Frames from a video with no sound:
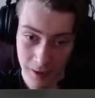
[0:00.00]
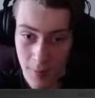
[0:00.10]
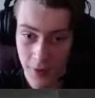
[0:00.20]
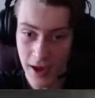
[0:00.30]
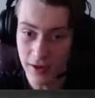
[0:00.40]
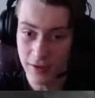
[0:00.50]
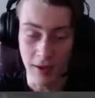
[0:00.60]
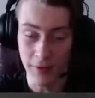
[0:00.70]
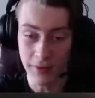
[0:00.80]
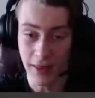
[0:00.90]
But that's
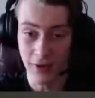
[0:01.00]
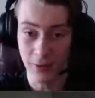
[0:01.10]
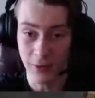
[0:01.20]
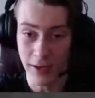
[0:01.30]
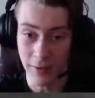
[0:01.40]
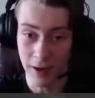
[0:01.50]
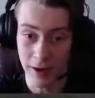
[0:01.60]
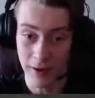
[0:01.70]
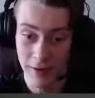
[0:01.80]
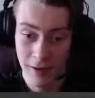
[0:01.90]
something that I'll do later on.